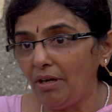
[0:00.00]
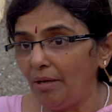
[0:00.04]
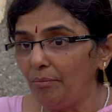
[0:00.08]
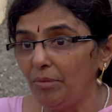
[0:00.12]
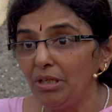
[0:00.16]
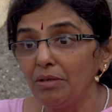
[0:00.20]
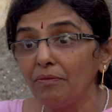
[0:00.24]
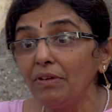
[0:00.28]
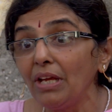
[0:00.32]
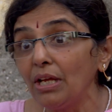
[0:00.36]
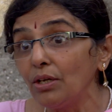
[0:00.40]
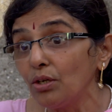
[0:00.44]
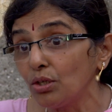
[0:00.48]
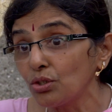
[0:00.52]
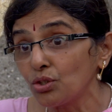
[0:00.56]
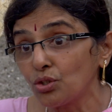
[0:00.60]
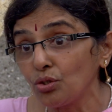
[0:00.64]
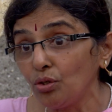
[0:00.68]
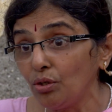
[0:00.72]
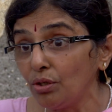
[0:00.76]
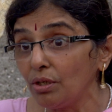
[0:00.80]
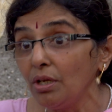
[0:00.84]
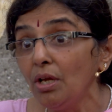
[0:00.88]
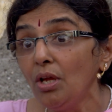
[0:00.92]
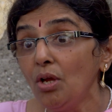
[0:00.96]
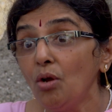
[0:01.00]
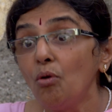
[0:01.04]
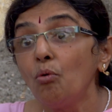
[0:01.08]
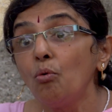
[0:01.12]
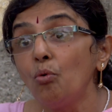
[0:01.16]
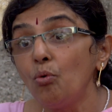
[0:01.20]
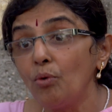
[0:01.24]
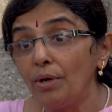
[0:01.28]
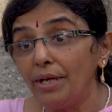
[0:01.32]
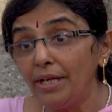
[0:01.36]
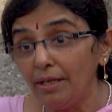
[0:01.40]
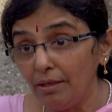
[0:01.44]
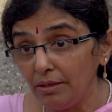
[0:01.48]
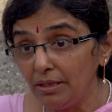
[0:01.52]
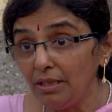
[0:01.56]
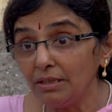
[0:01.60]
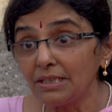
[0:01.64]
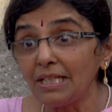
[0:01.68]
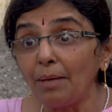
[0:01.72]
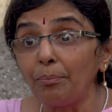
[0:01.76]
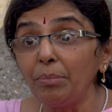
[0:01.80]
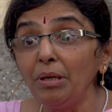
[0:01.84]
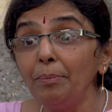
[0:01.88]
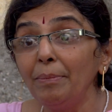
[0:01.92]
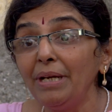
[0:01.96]
I mean, we are not sure who uh, the
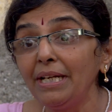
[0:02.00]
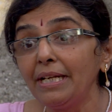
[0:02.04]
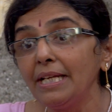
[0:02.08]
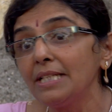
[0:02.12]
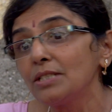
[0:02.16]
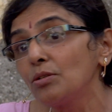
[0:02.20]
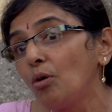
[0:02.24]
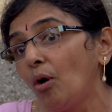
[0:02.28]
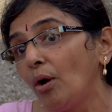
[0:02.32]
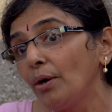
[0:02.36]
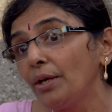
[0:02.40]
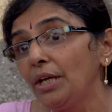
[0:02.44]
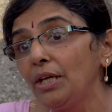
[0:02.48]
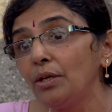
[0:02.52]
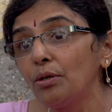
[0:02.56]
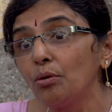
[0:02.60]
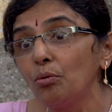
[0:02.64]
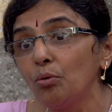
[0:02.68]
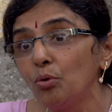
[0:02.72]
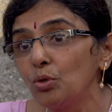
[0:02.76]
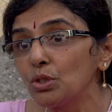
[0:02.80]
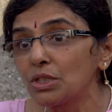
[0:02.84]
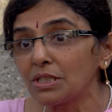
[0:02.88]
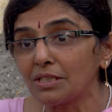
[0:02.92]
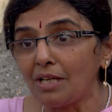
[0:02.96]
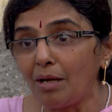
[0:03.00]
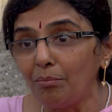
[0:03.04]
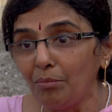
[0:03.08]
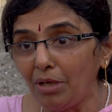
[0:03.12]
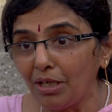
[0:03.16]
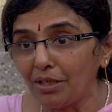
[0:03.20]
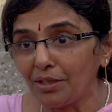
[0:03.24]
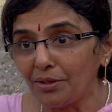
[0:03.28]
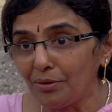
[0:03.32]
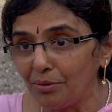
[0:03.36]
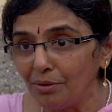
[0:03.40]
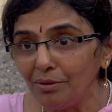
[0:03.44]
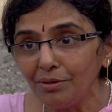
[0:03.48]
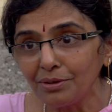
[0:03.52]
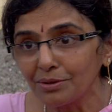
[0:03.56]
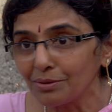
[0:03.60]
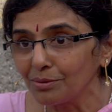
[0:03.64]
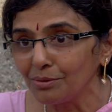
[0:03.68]
supplement has gone into whose stomach, you know.